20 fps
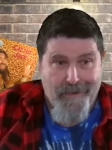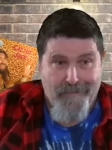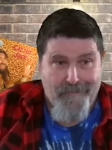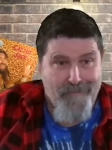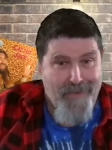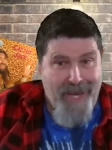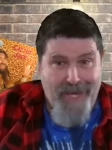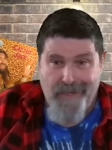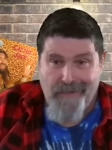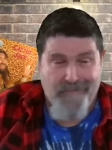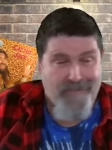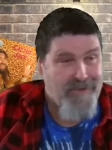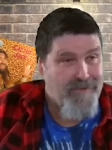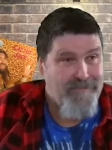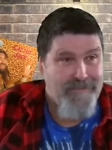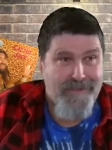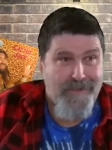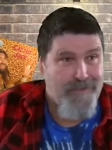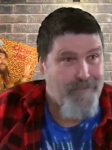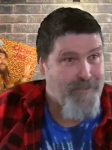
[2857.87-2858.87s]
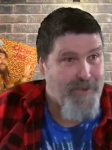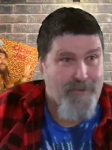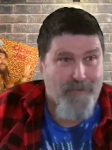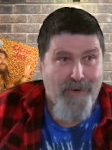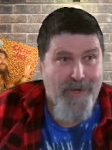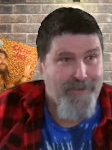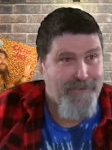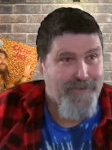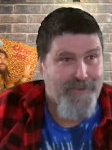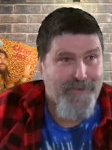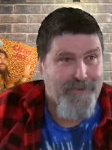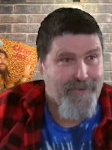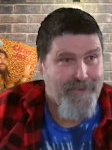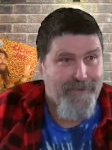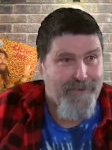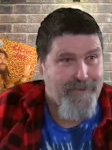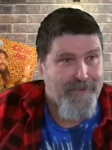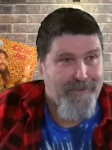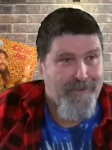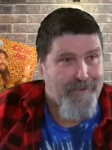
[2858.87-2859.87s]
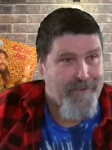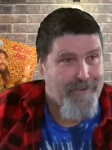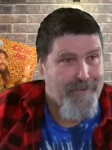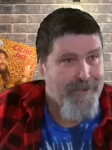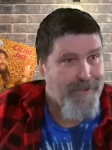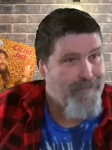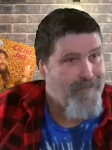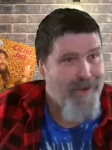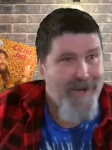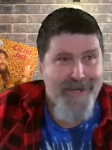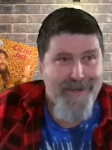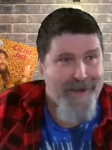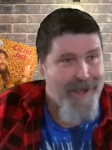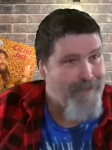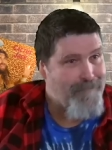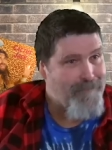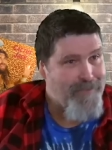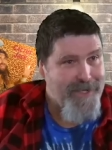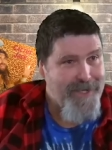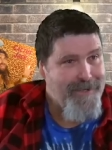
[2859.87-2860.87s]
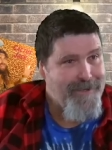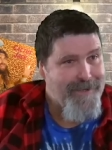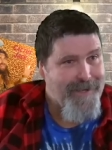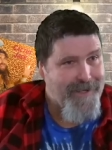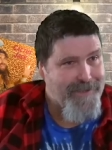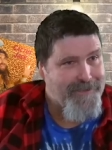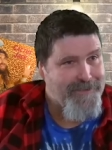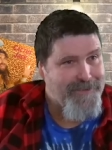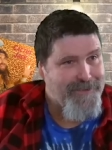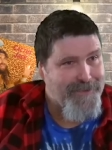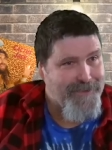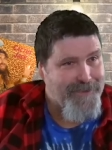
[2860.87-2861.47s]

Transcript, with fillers: Magnum, you've seen me wrestle there might not be a next year.